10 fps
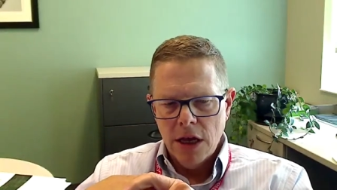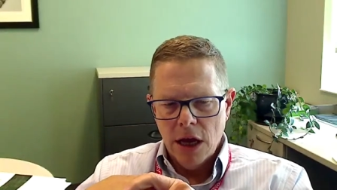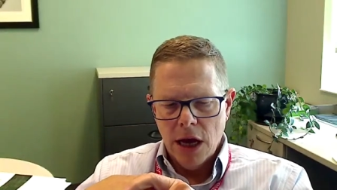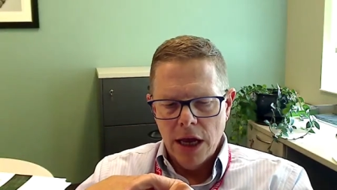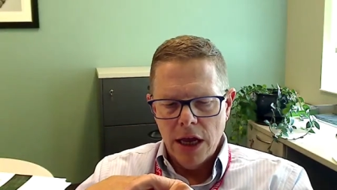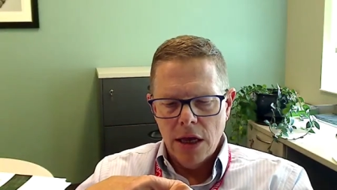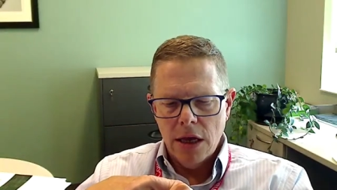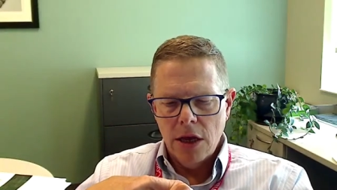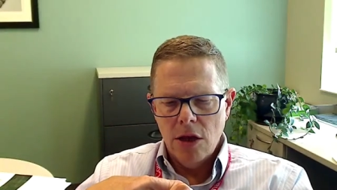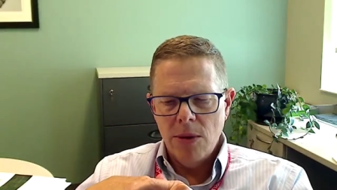uh,
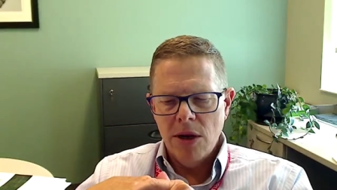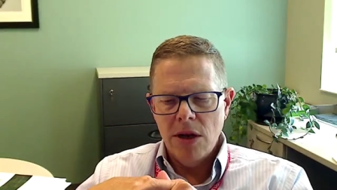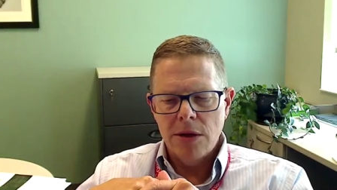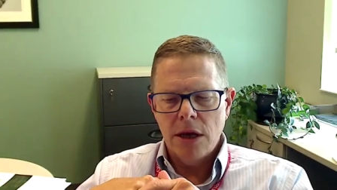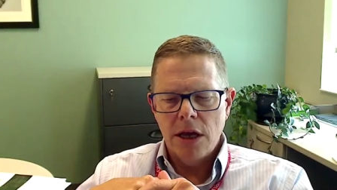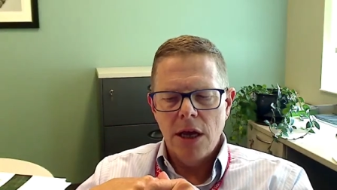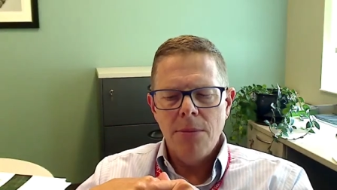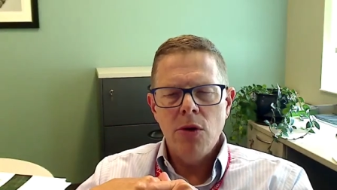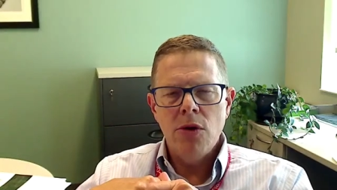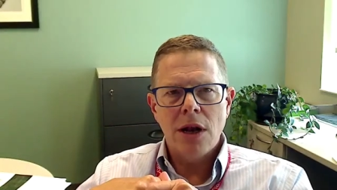immuno-
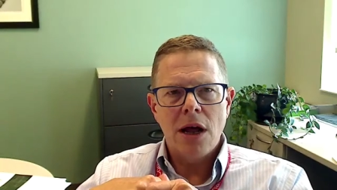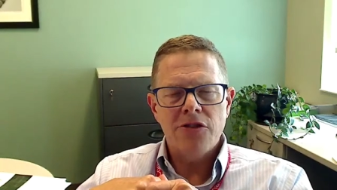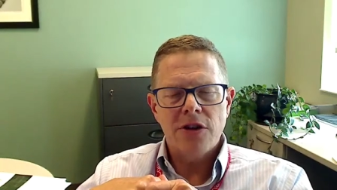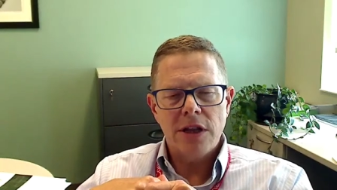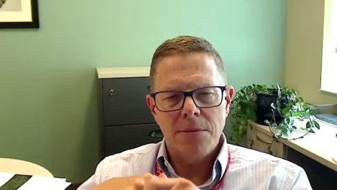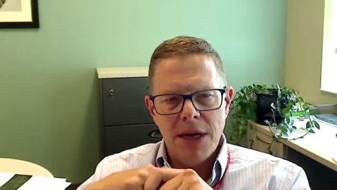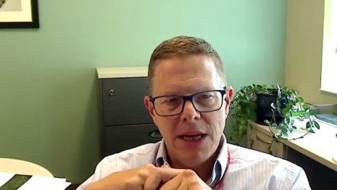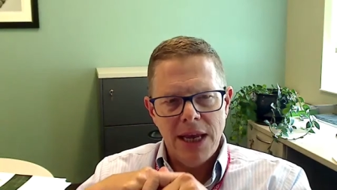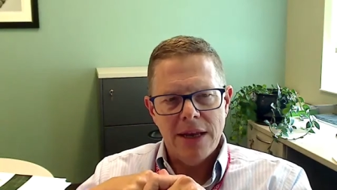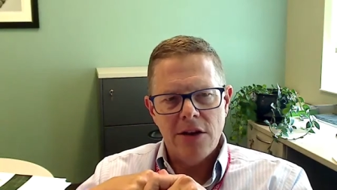immunologically
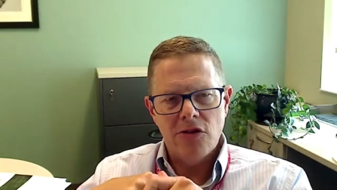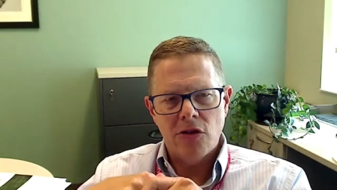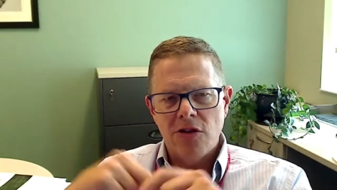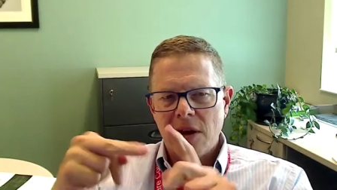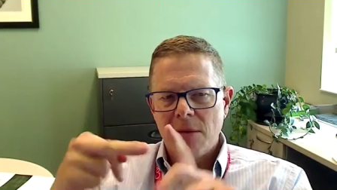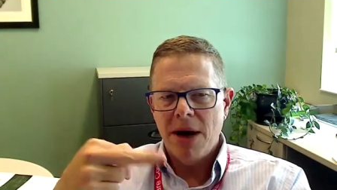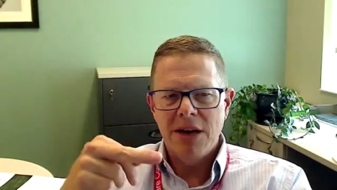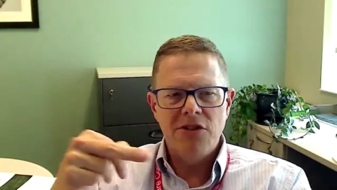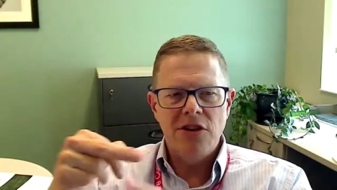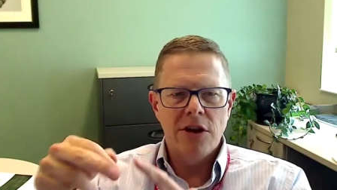mediated disorders like
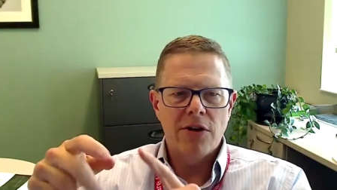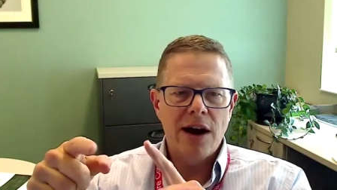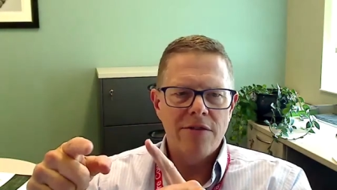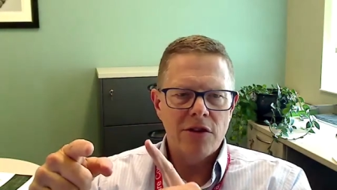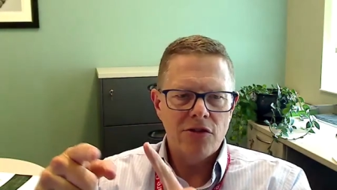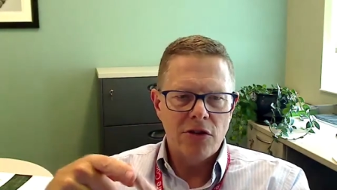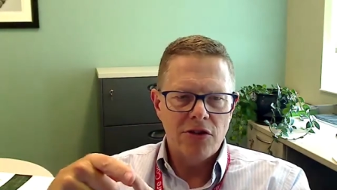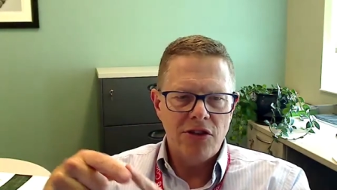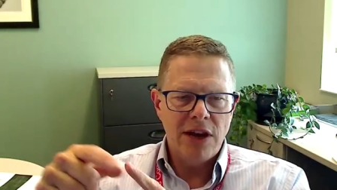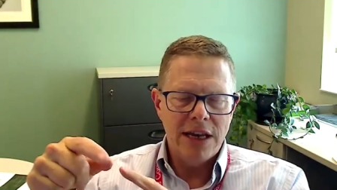myasthenia gravis or
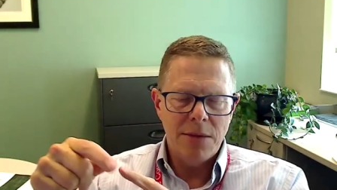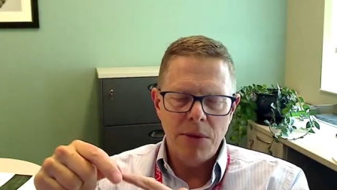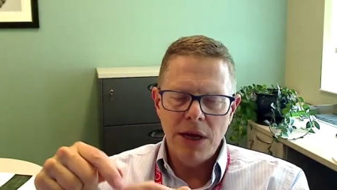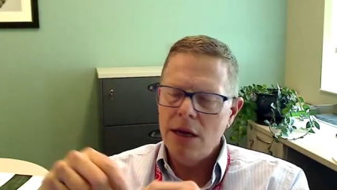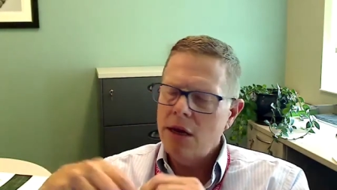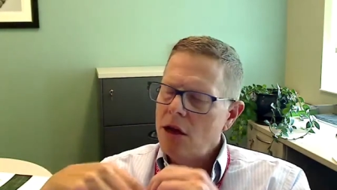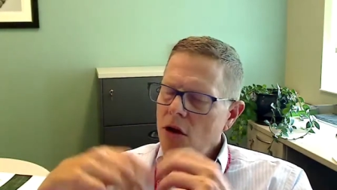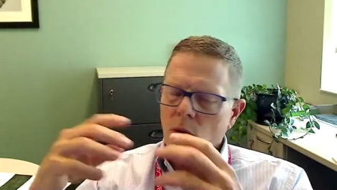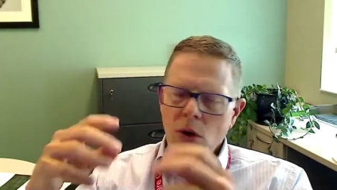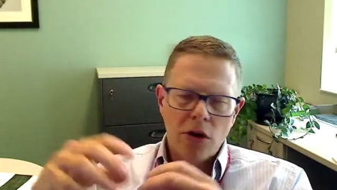CIDP,
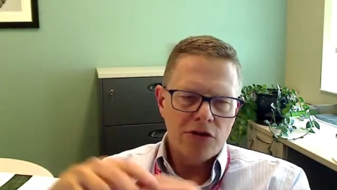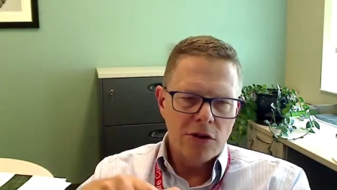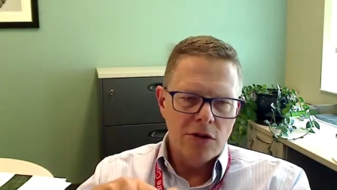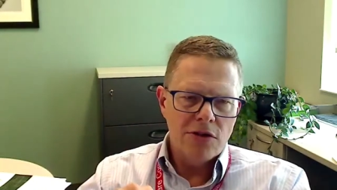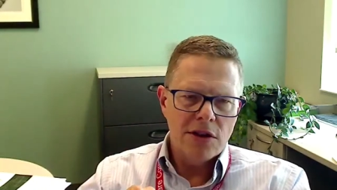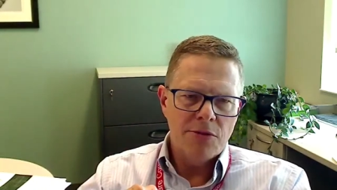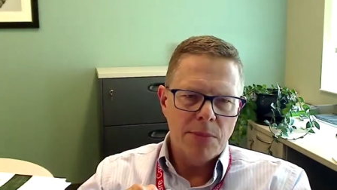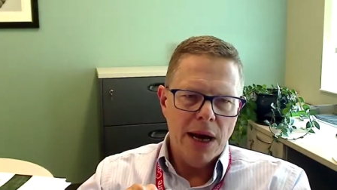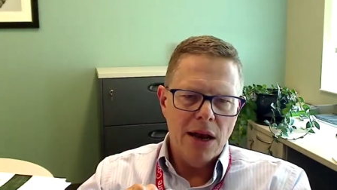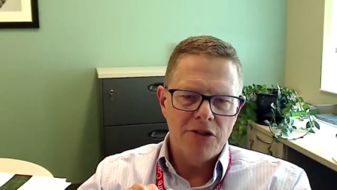we're also using these
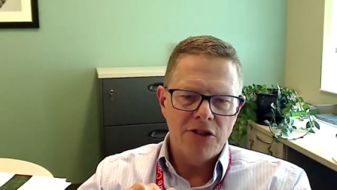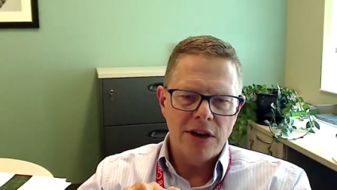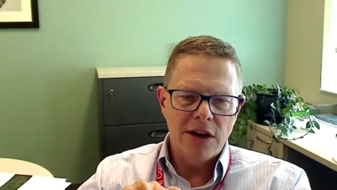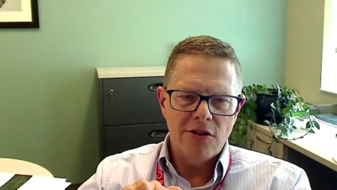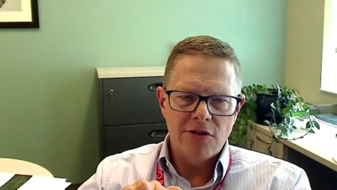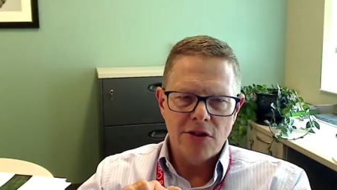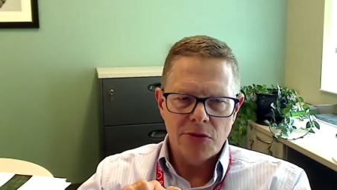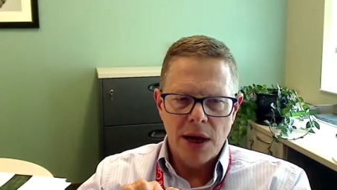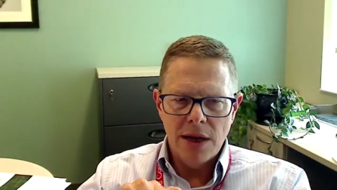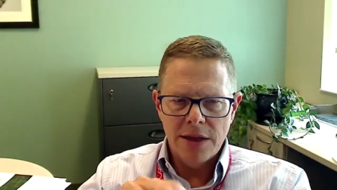biologic agents as
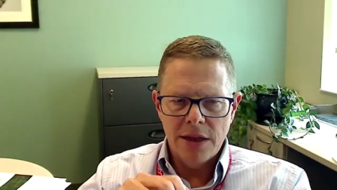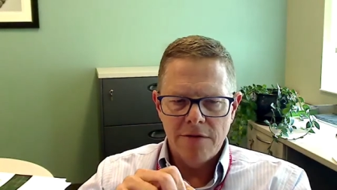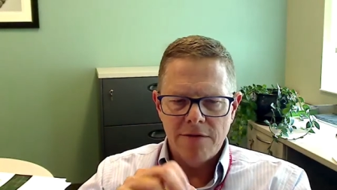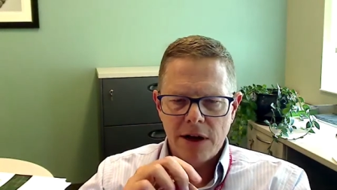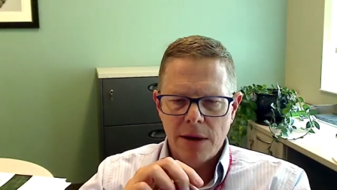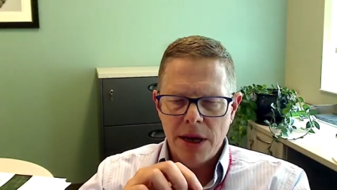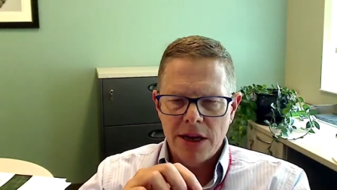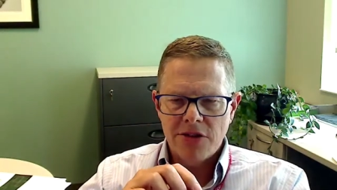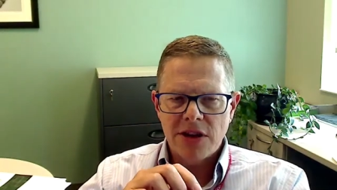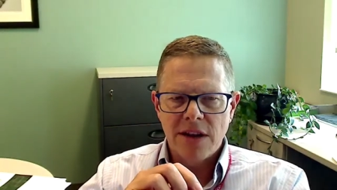well, and they've uh, made a
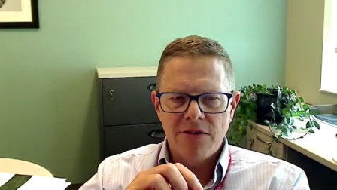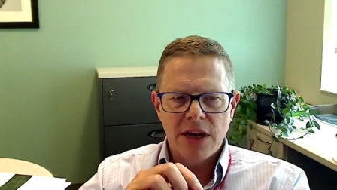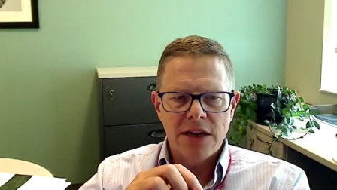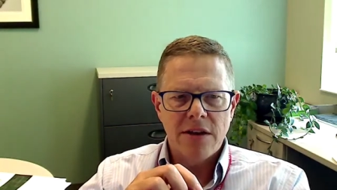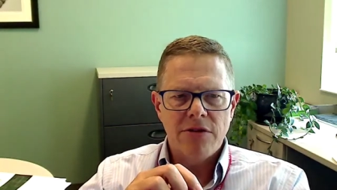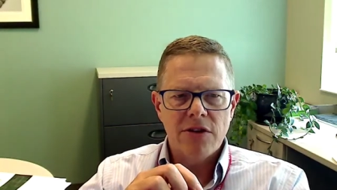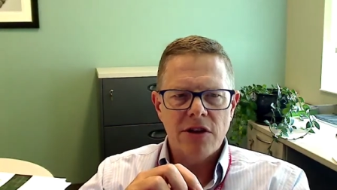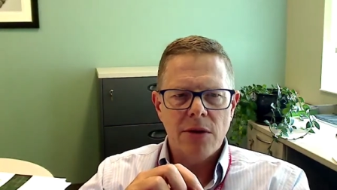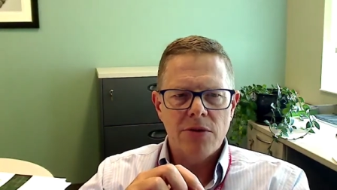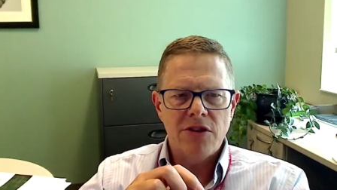significant difference,
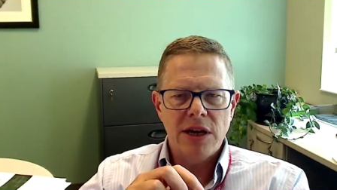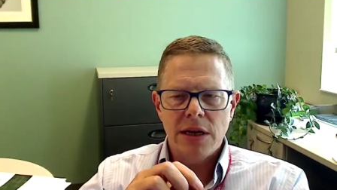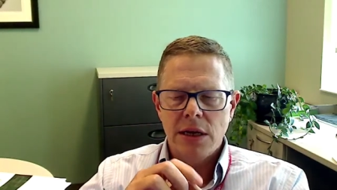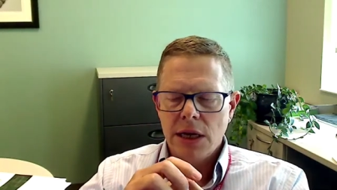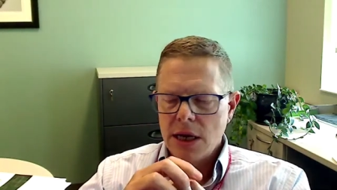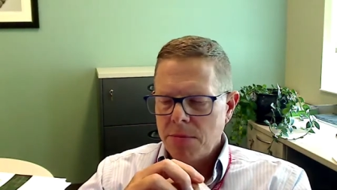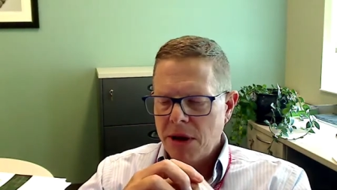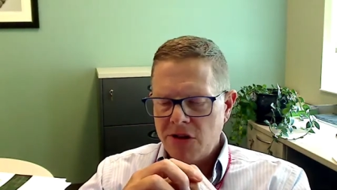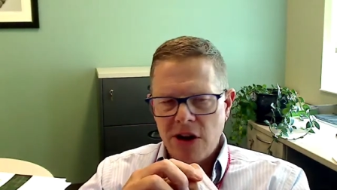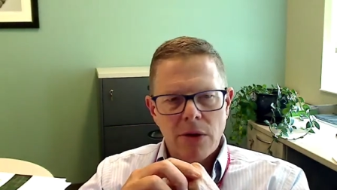I would say, in
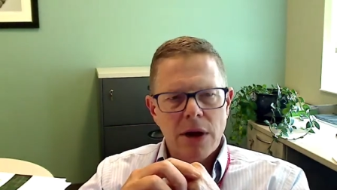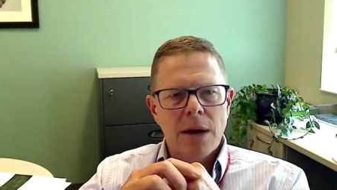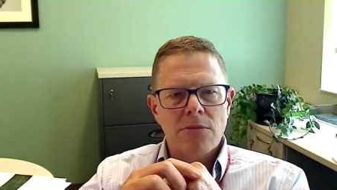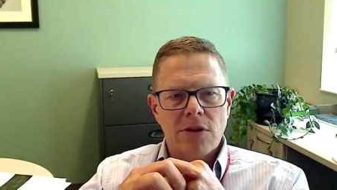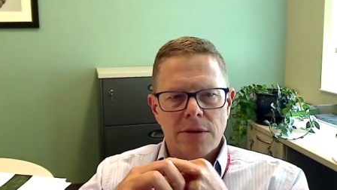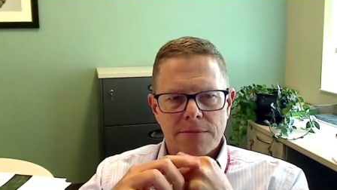patient outcomes.